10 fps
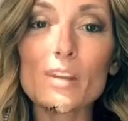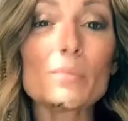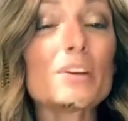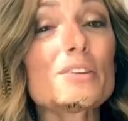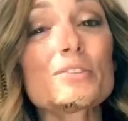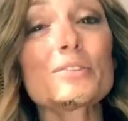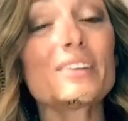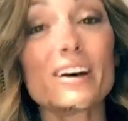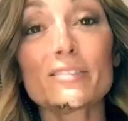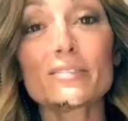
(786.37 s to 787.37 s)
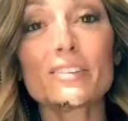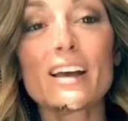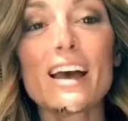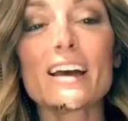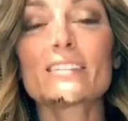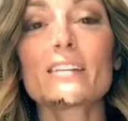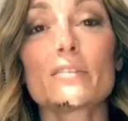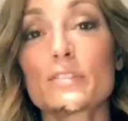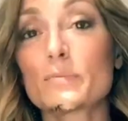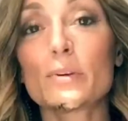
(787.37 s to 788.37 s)
Because you're love, and
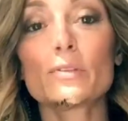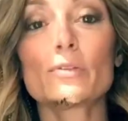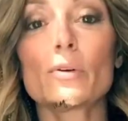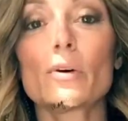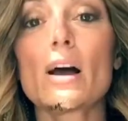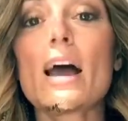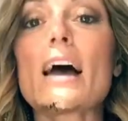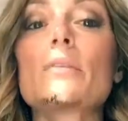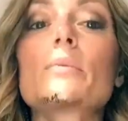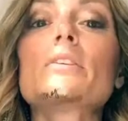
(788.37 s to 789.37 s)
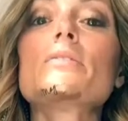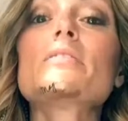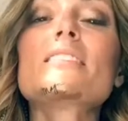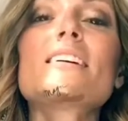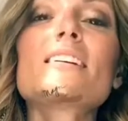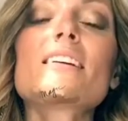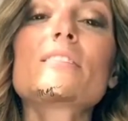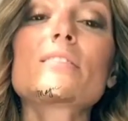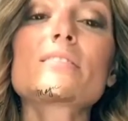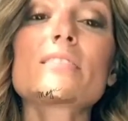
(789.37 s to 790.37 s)
love is beautiful. And when you see it in
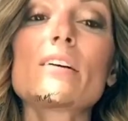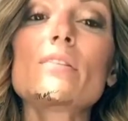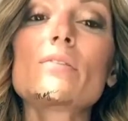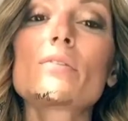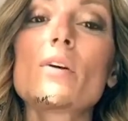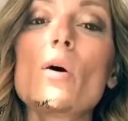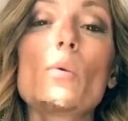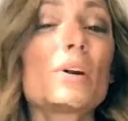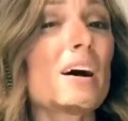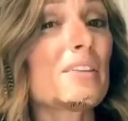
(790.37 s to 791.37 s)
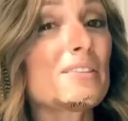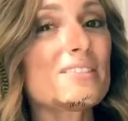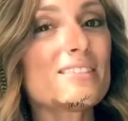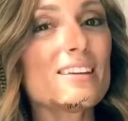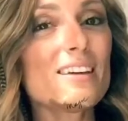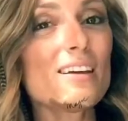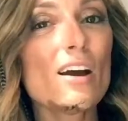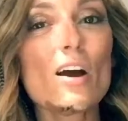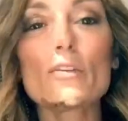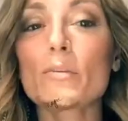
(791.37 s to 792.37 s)
yourself, what others see
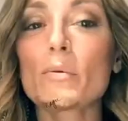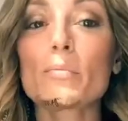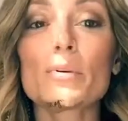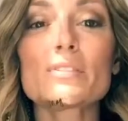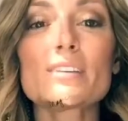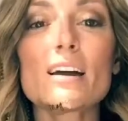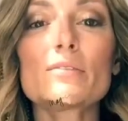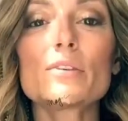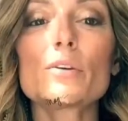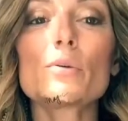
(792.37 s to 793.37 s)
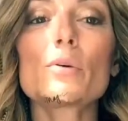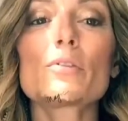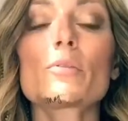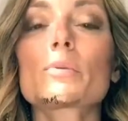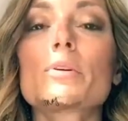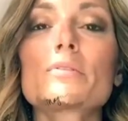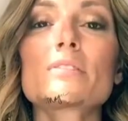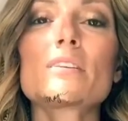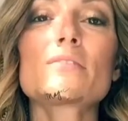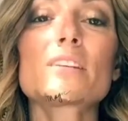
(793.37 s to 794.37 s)
from a bird's eye view or from close
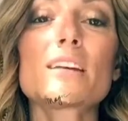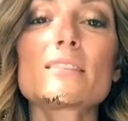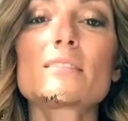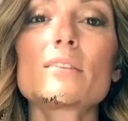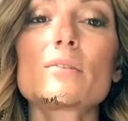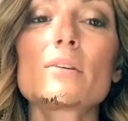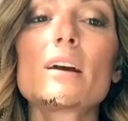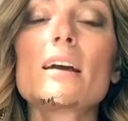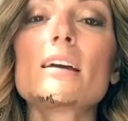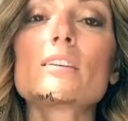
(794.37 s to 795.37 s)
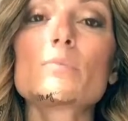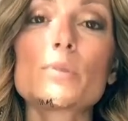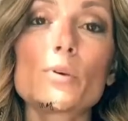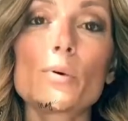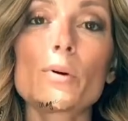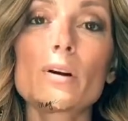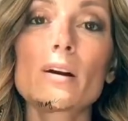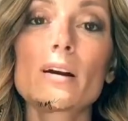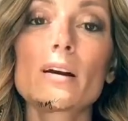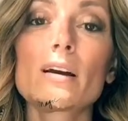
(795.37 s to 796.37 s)
enough to kiss you is pure
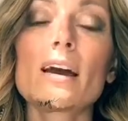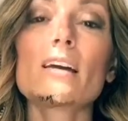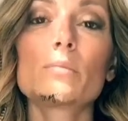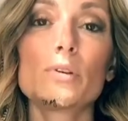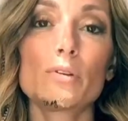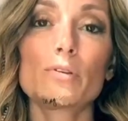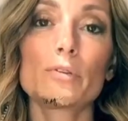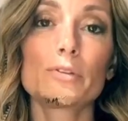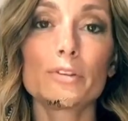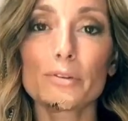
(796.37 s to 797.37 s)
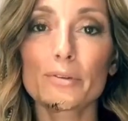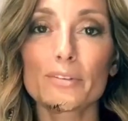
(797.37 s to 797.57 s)
and beautiful too.